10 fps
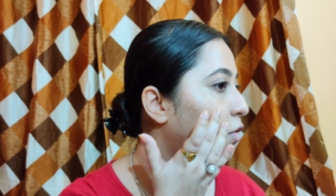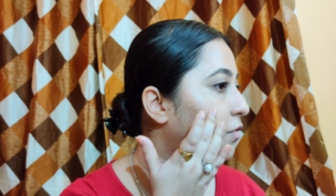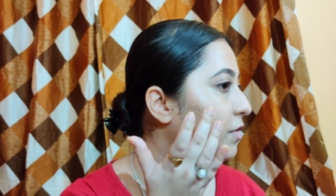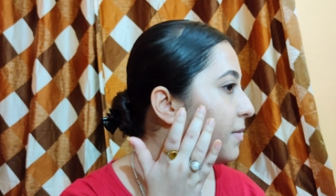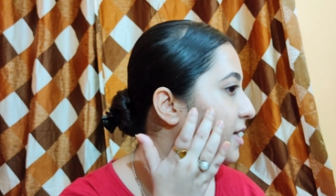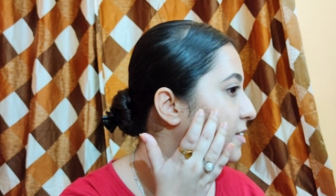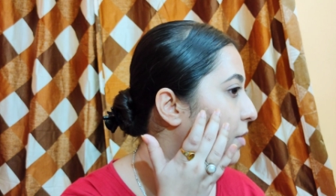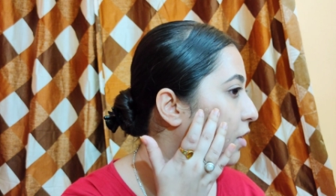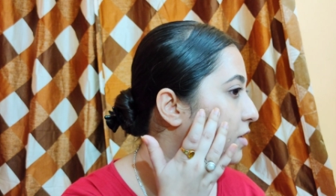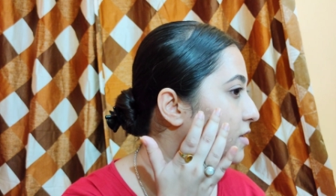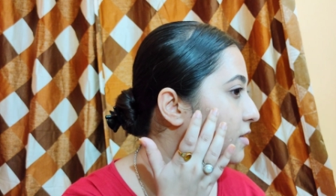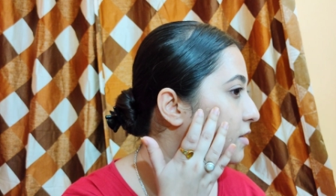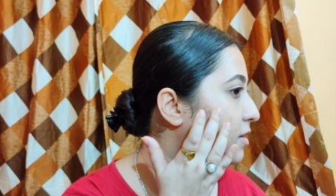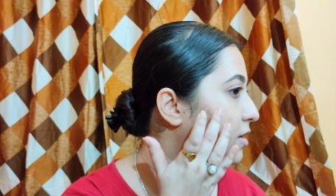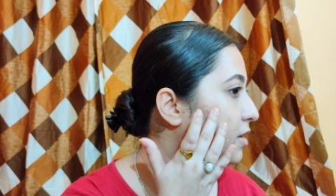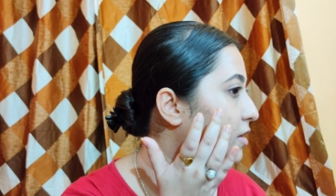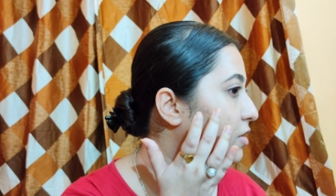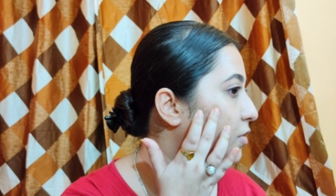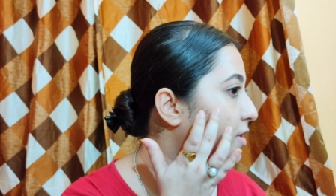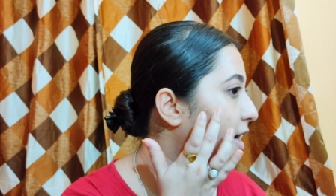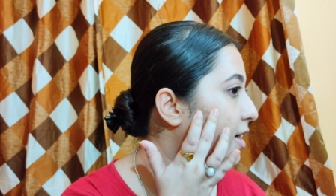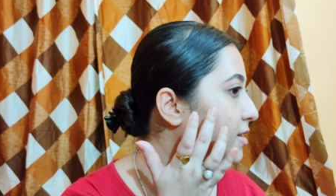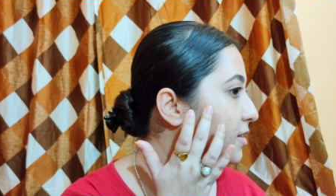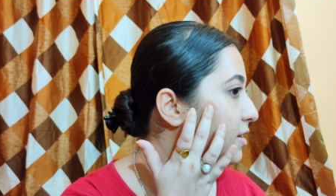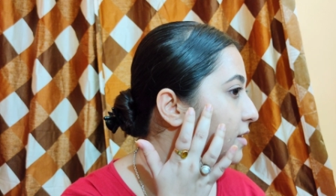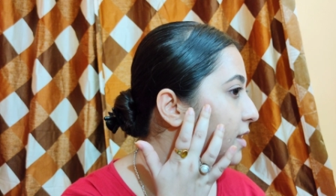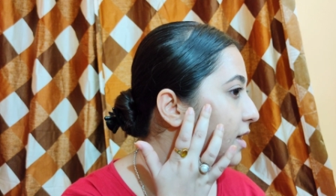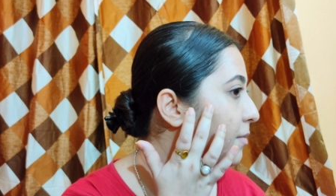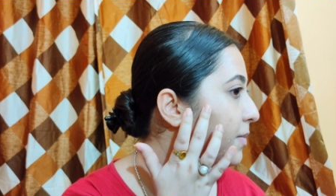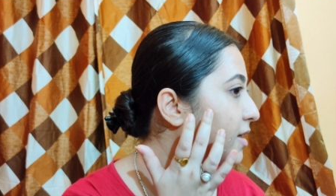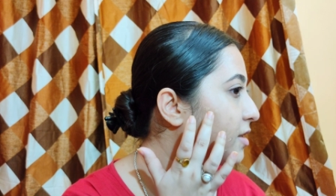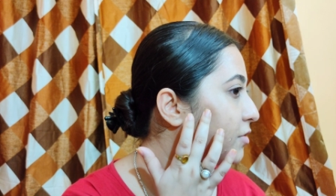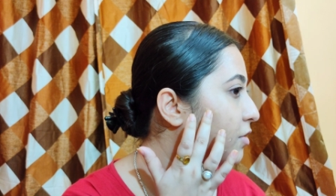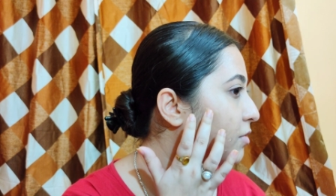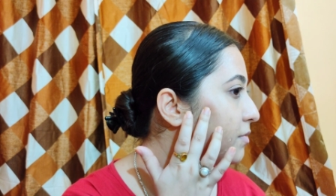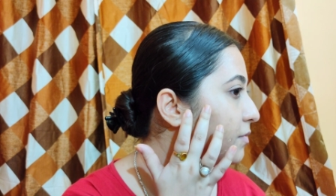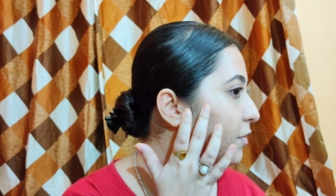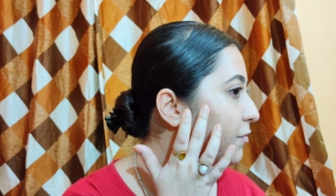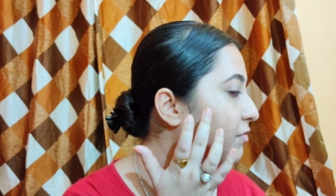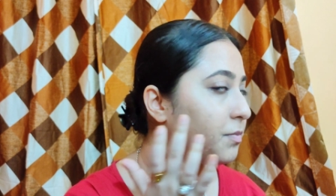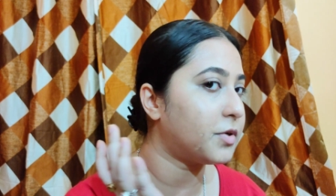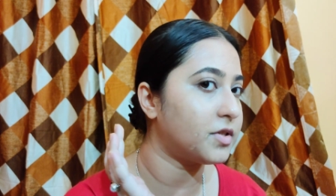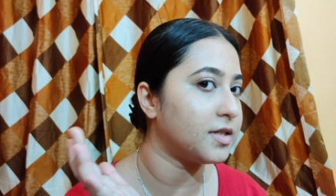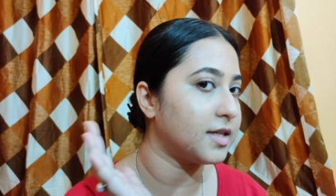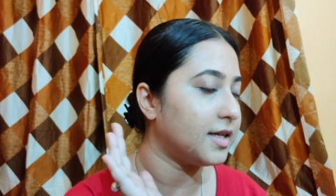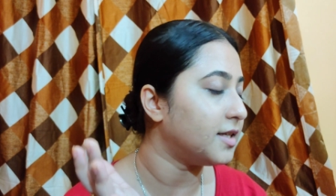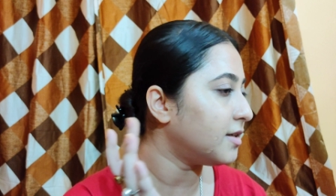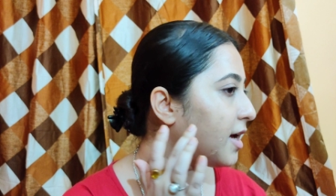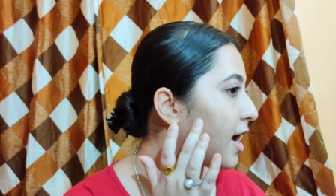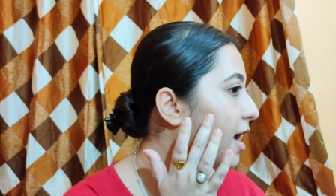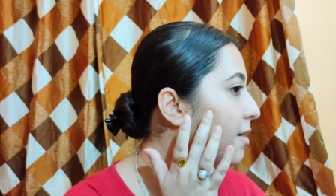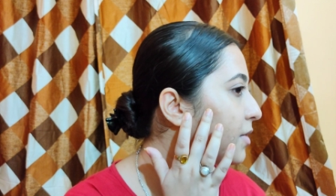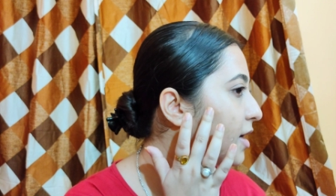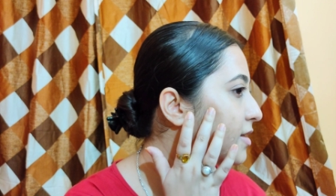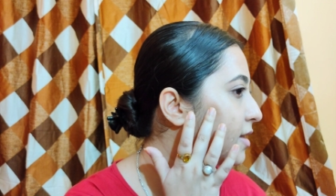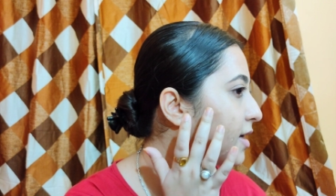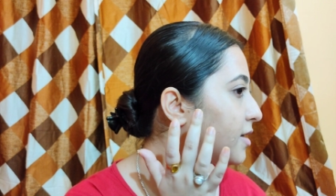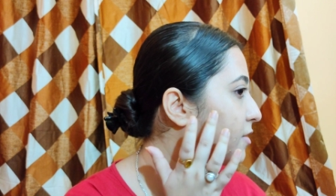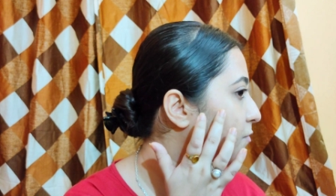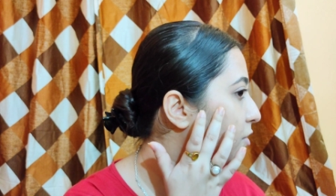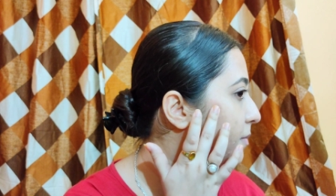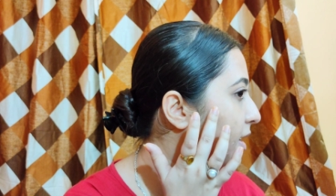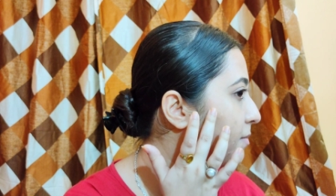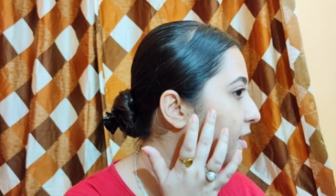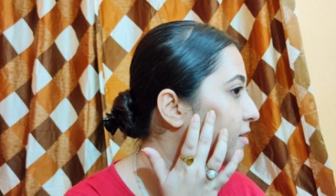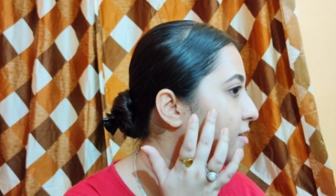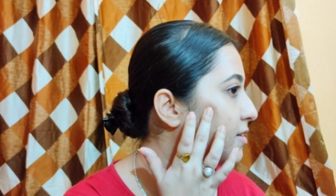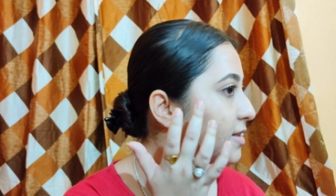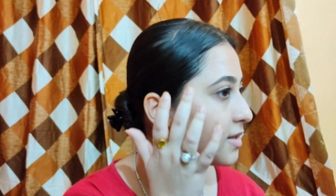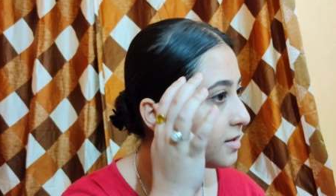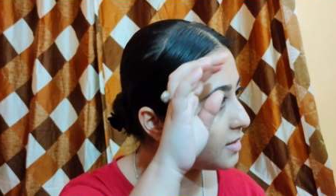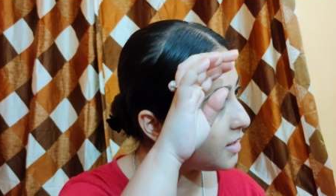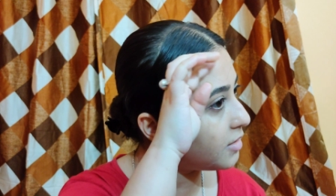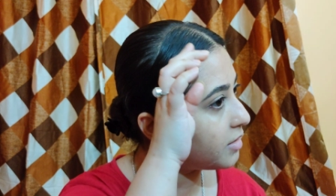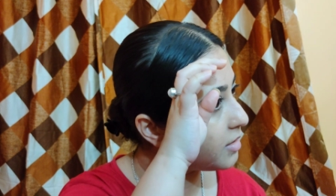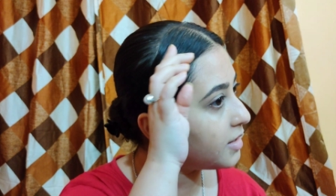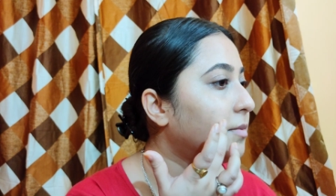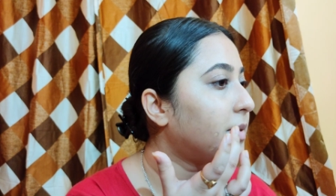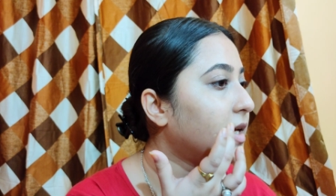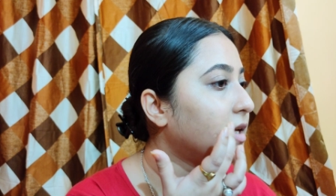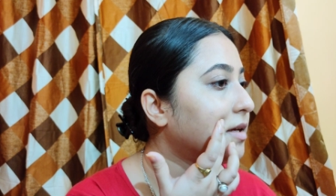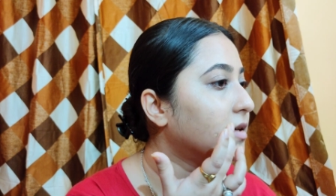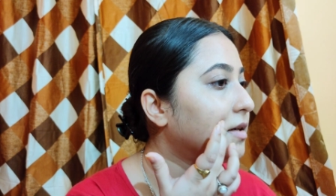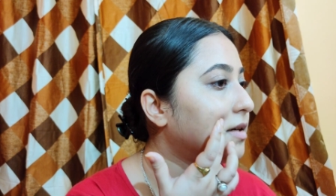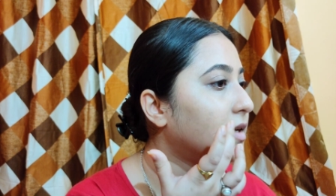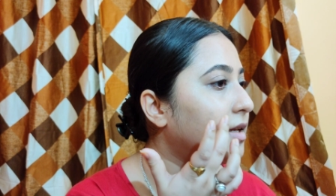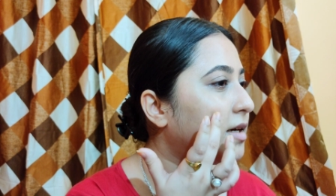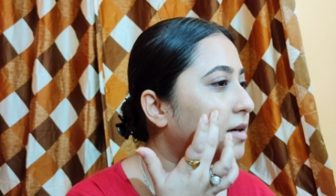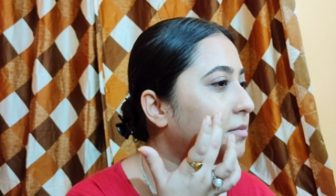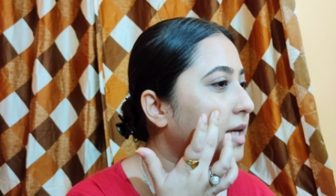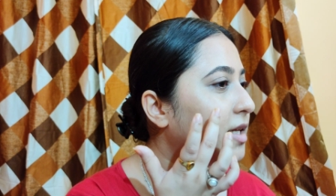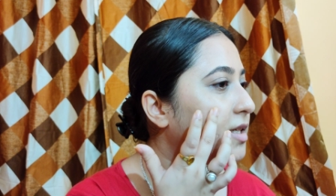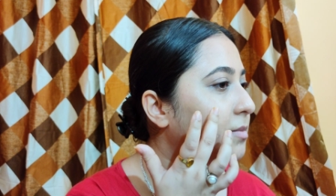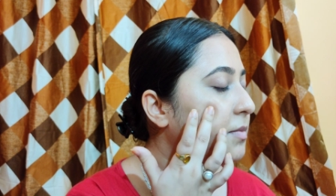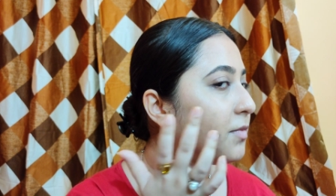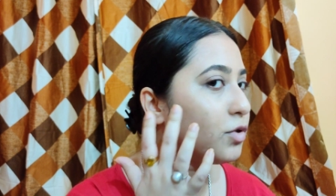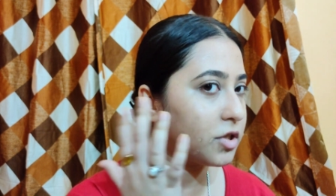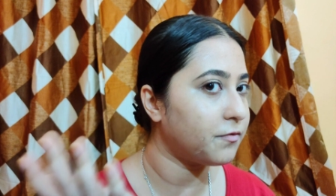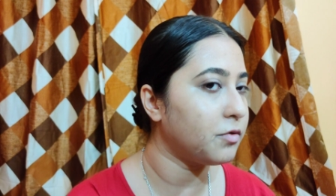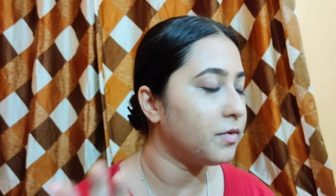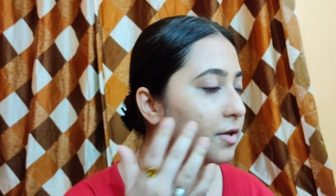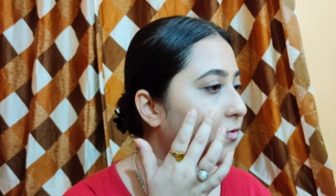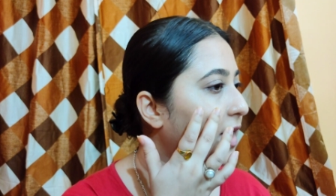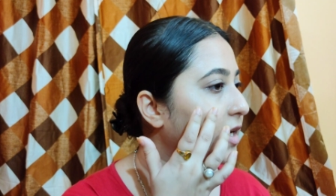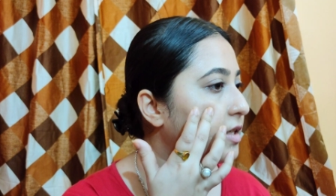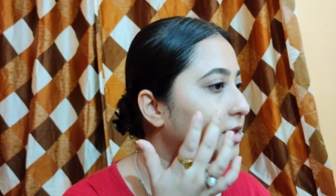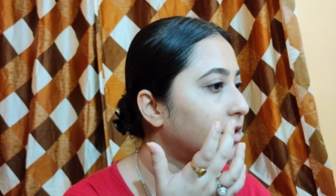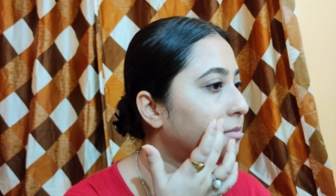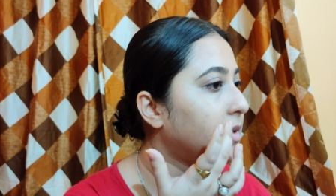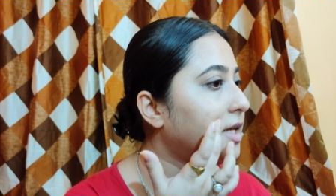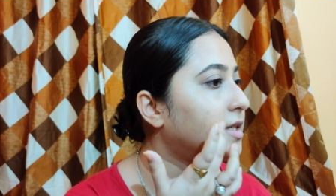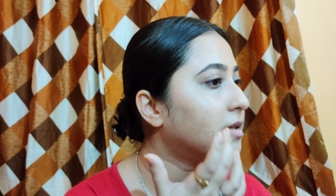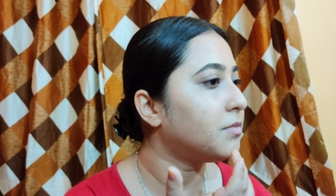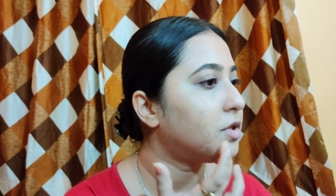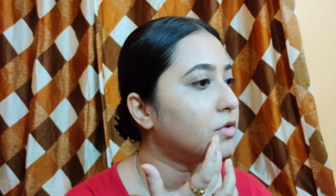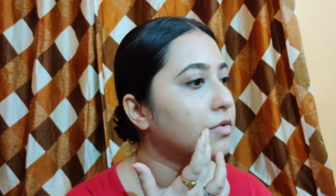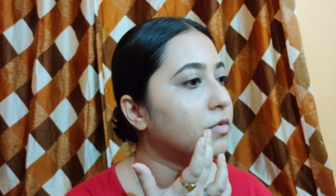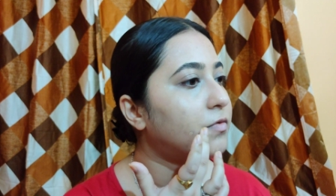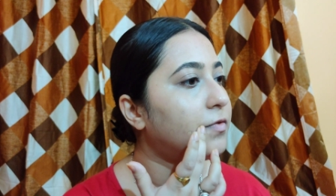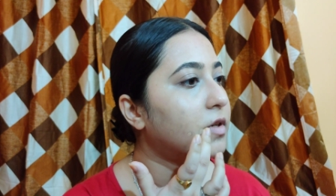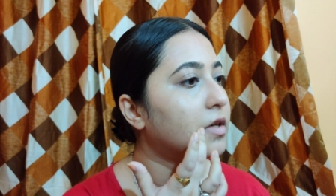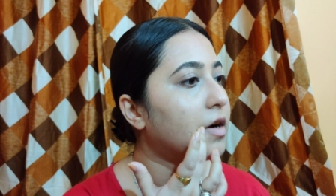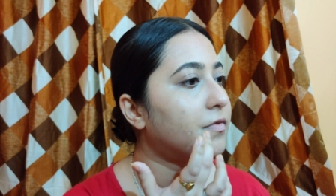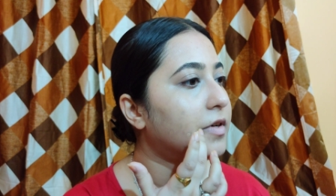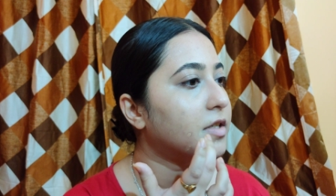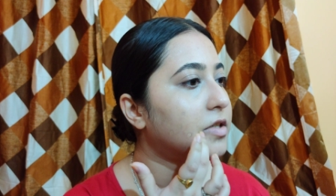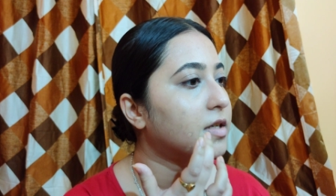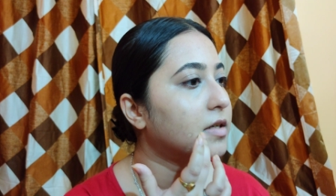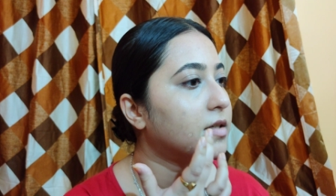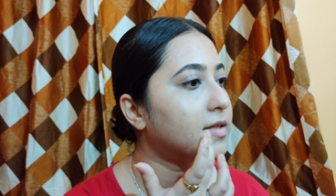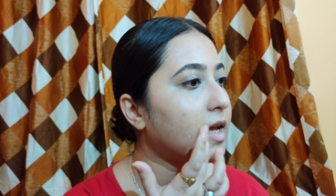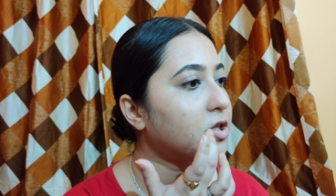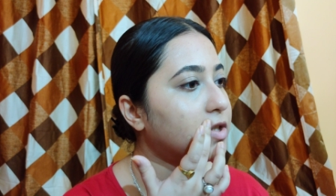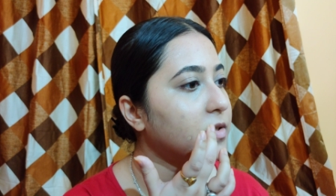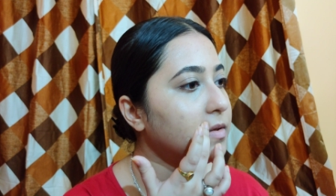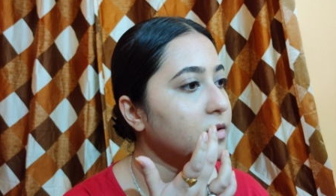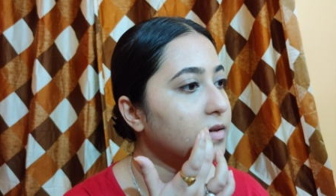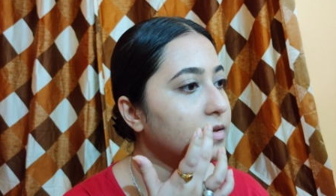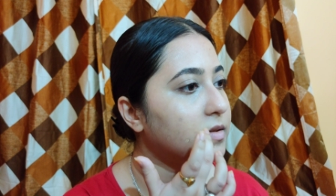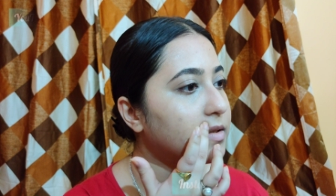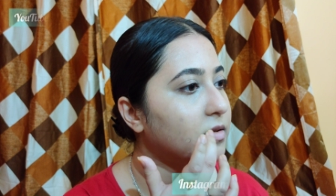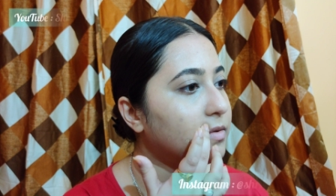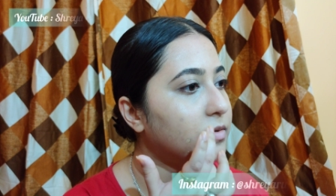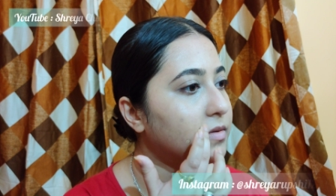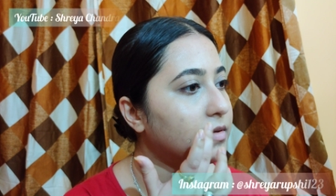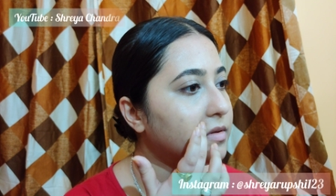over my spots so that they are a bit, 50% hidden. I'm guessing that it will be, because this concealer will be in a medium. Most of you will find it in a medium to full coverage section. So